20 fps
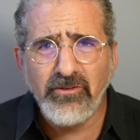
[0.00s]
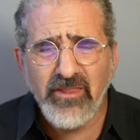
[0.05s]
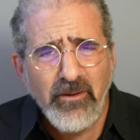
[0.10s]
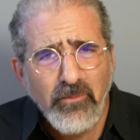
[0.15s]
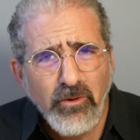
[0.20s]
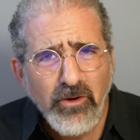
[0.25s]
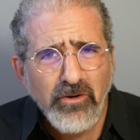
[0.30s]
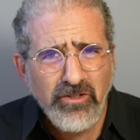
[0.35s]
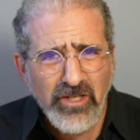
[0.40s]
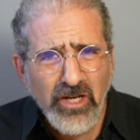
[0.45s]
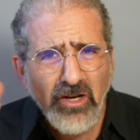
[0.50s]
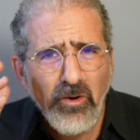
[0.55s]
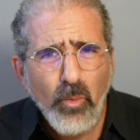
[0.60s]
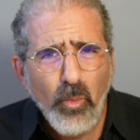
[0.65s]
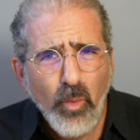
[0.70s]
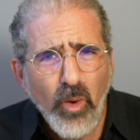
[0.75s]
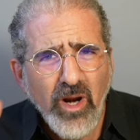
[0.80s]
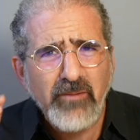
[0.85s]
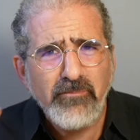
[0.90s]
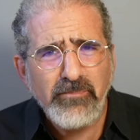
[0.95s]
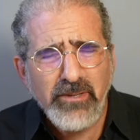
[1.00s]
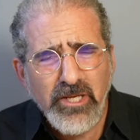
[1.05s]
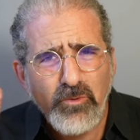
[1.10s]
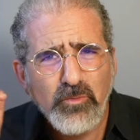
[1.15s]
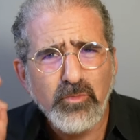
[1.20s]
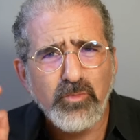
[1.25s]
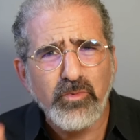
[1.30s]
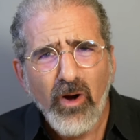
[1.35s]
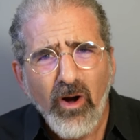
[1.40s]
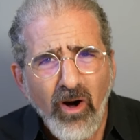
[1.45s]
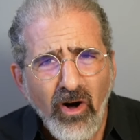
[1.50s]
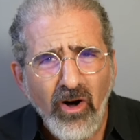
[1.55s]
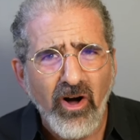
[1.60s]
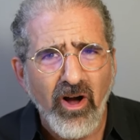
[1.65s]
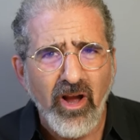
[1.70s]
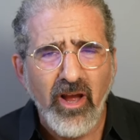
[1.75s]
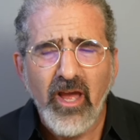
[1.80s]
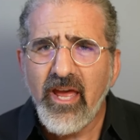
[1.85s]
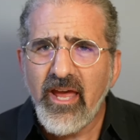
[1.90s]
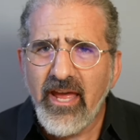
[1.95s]
They don't want to be
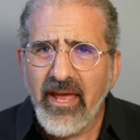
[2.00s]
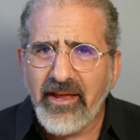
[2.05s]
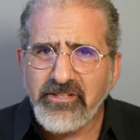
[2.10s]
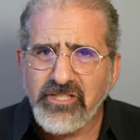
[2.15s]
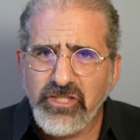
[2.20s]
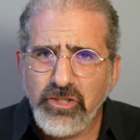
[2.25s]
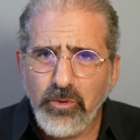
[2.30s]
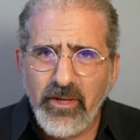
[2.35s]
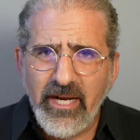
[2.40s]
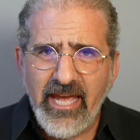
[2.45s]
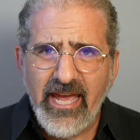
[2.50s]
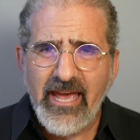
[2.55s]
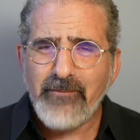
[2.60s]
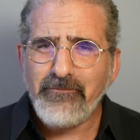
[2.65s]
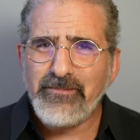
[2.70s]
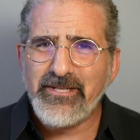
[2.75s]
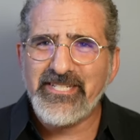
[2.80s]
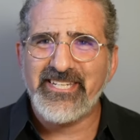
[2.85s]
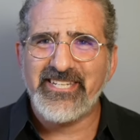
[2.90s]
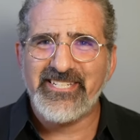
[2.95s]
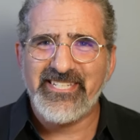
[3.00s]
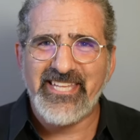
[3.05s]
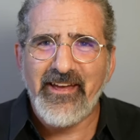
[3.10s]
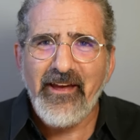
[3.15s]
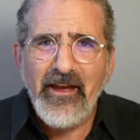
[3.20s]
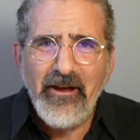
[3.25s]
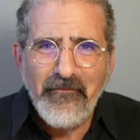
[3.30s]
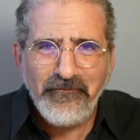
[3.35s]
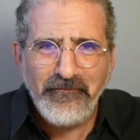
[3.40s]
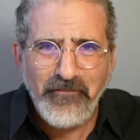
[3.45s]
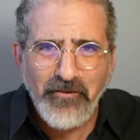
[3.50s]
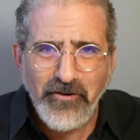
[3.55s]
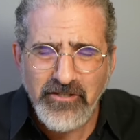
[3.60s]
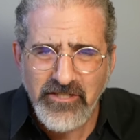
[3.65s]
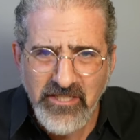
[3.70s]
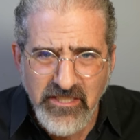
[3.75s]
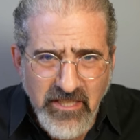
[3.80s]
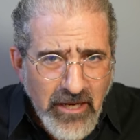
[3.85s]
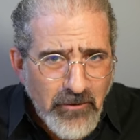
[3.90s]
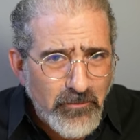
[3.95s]
wrong. And so what happens is that
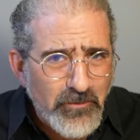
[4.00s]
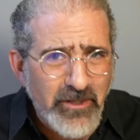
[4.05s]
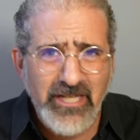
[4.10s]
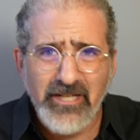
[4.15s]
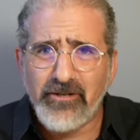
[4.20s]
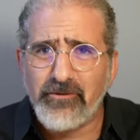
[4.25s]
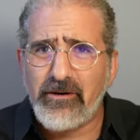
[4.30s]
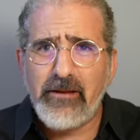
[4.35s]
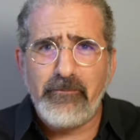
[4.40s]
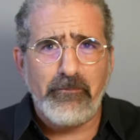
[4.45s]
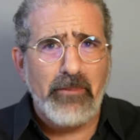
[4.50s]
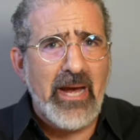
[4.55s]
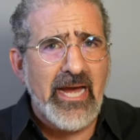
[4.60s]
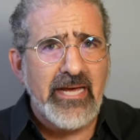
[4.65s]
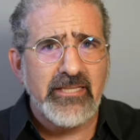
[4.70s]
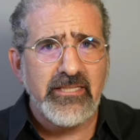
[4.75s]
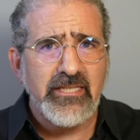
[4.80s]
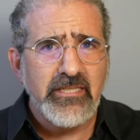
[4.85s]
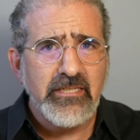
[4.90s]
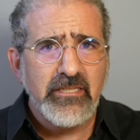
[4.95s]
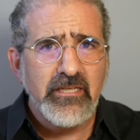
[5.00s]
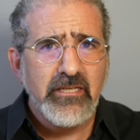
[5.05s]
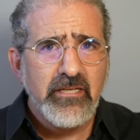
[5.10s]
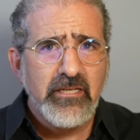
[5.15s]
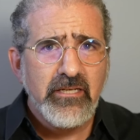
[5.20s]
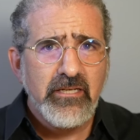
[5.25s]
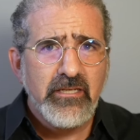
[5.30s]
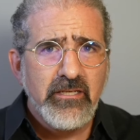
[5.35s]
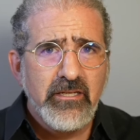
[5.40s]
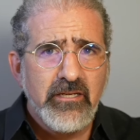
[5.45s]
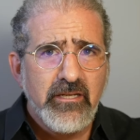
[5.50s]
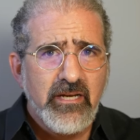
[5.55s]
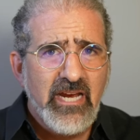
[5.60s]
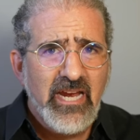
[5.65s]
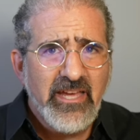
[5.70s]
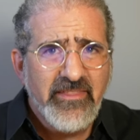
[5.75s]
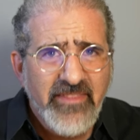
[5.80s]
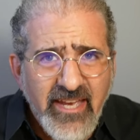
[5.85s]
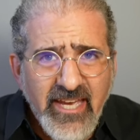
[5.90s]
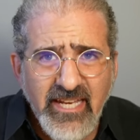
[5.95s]
first they read a great pilot
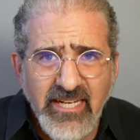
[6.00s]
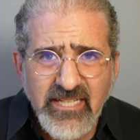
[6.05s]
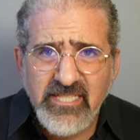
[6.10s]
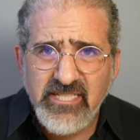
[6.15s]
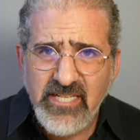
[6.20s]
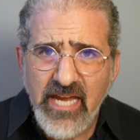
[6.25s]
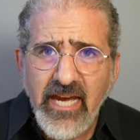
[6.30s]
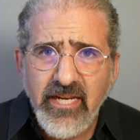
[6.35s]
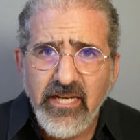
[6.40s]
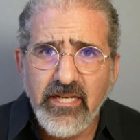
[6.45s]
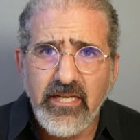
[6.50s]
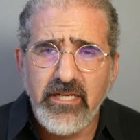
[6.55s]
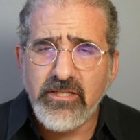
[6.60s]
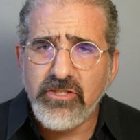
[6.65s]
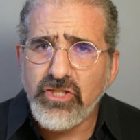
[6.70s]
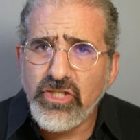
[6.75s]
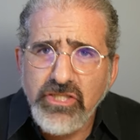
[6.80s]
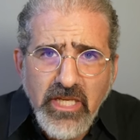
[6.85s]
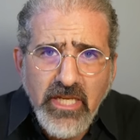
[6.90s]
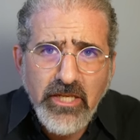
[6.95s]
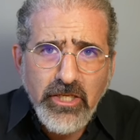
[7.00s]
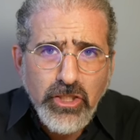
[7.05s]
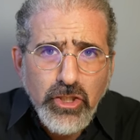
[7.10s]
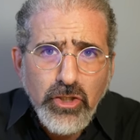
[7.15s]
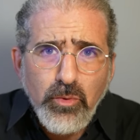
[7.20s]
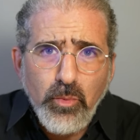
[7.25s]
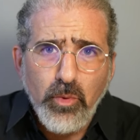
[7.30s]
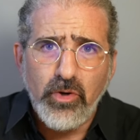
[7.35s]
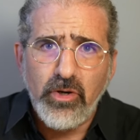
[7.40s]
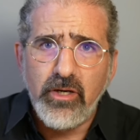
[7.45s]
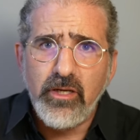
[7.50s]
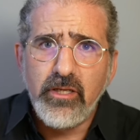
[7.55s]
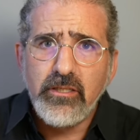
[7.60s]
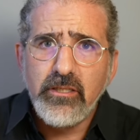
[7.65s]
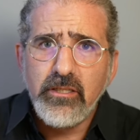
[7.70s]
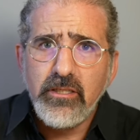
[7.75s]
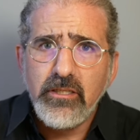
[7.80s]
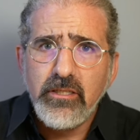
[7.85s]
and they get excited, just like you would.